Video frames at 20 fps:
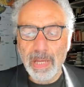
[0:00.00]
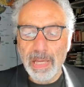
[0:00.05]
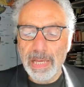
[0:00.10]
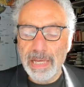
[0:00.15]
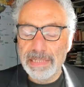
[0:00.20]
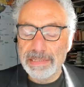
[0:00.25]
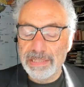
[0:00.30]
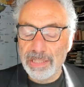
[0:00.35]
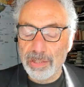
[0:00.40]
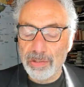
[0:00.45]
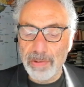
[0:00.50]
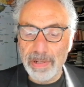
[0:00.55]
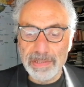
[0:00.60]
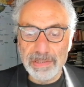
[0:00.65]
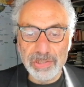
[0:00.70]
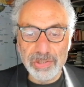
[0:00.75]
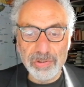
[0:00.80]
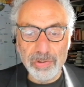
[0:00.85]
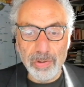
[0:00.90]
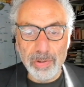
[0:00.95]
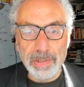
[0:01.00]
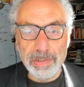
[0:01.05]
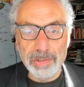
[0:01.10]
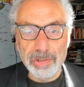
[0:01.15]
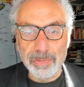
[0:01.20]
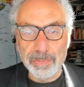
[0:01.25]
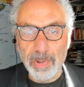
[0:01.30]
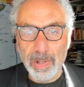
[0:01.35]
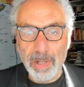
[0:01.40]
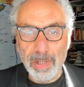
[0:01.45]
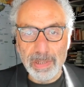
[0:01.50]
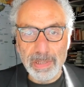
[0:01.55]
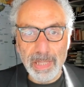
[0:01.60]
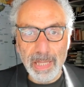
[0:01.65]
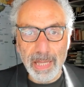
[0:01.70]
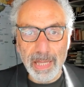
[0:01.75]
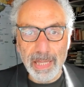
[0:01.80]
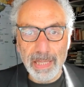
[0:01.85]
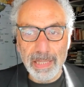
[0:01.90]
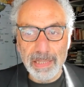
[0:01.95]
It's a great story, Jamal,
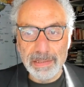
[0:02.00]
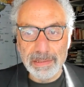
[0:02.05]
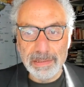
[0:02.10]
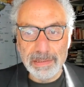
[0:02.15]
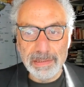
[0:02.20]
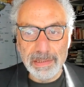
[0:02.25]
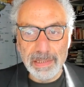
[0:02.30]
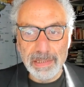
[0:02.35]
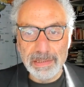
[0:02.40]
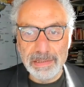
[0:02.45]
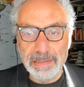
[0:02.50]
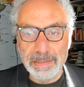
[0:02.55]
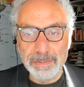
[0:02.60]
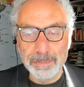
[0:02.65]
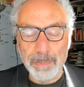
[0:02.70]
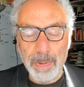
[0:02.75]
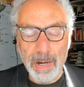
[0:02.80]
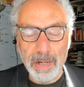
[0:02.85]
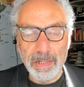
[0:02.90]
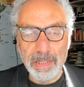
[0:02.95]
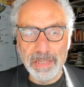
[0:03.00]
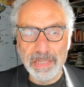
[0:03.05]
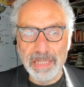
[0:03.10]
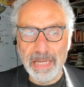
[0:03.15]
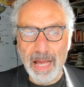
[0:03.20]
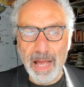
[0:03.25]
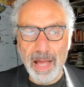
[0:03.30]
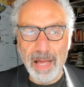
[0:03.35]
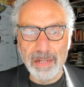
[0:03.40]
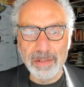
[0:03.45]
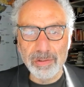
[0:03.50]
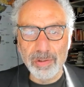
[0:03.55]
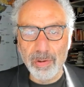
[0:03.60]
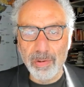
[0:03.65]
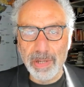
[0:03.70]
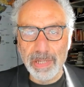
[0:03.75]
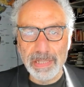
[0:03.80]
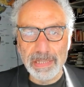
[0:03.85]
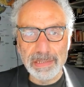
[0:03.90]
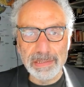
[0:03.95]
and it's part of the
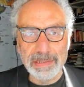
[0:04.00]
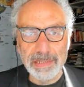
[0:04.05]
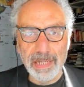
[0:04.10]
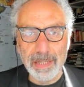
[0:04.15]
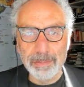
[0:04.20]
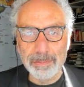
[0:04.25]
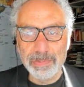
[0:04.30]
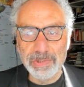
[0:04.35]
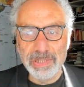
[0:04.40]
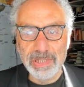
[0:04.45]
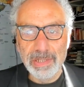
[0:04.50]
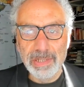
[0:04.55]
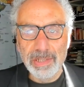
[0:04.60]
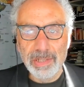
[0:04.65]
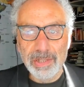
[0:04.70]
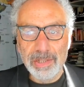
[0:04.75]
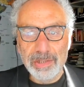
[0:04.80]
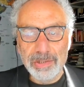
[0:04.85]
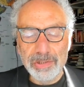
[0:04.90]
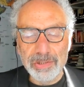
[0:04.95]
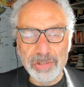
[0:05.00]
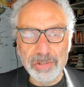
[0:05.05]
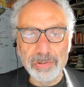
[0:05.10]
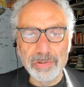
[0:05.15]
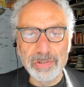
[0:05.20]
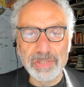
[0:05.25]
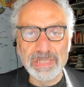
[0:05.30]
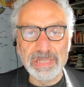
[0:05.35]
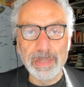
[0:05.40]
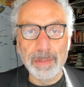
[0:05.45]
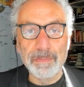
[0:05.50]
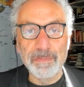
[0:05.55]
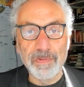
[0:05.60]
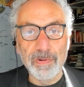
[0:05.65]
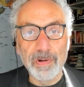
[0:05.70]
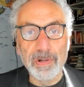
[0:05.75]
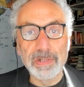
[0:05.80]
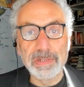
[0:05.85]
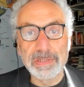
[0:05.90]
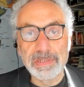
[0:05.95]
ongoing attempt to
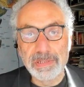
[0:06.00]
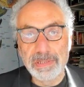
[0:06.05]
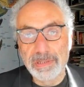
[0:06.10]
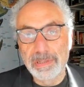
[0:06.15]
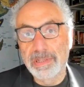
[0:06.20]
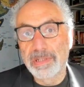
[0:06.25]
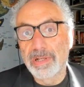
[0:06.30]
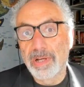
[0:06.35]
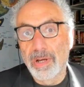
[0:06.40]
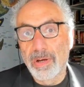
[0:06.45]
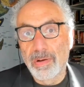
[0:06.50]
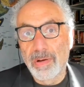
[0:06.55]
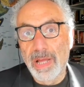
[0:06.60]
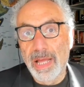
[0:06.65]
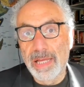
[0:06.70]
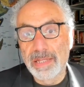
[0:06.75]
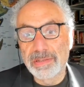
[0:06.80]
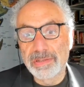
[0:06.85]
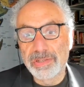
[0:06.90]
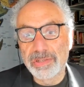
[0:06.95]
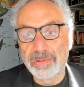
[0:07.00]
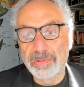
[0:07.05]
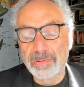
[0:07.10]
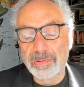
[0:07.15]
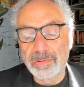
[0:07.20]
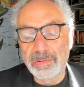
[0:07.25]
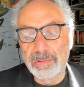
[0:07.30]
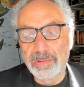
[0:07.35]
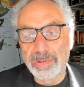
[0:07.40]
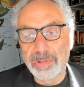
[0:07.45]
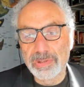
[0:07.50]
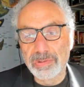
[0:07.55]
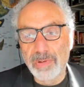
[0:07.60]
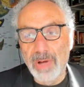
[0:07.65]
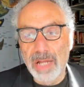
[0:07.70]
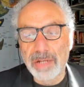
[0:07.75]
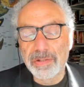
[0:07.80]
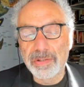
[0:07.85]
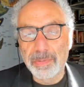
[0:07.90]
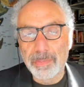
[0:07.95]
subvert, and to
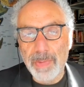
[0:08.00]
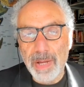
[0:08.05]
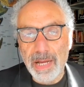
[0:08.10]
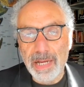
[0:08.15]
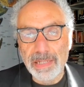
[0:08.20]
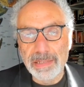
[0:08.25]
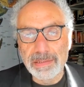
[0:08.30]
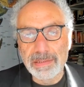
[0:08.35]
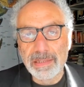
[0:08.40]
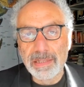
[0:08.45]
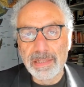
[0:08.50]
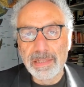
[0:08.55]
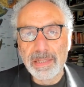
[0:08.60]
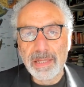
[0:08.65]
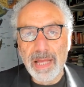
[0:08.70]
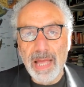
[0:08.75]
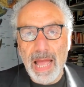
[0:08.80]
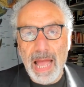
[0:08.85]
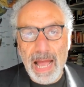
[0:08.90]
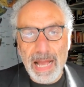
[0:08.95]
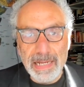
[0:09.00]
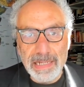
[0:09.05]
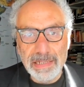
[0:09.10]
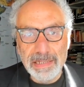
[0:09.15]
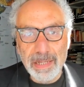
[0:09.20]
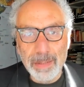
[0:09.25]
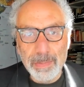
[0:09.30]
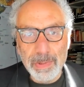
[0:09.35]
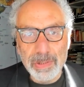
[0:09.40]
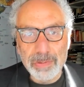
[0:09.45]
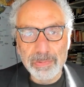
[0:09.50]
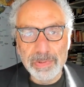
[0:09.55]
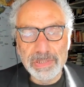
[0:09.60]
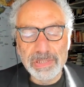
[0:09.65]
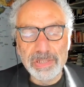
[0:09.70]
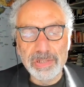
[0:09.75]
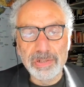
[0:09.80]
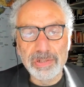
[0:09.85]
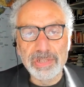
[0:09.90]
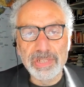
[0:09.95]
undermine academic
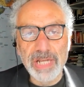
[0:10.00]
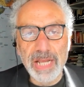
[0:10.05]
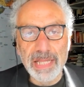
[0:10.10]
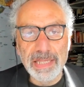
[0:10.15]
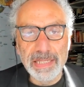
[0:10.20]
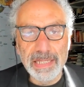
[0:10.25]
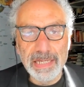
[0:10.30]
research and